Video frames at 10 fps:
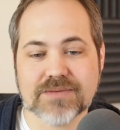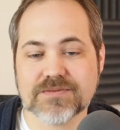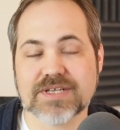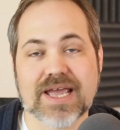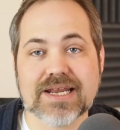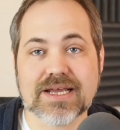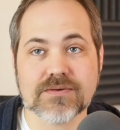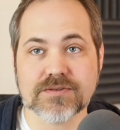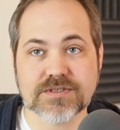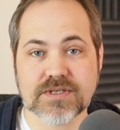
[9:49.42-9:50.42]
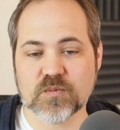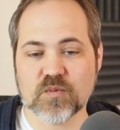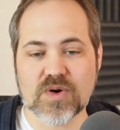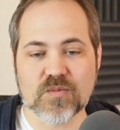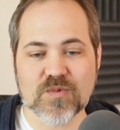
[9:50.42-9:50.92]
it's 8 hours.
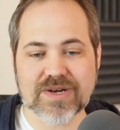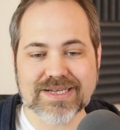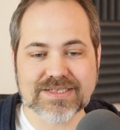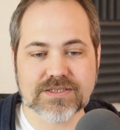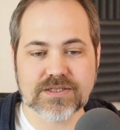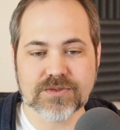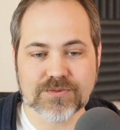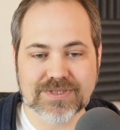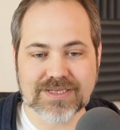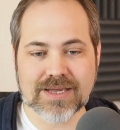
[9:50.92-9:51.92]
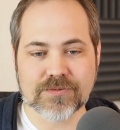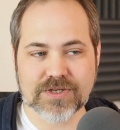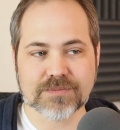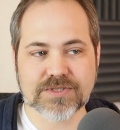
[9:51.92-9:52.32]
What would I do with that one in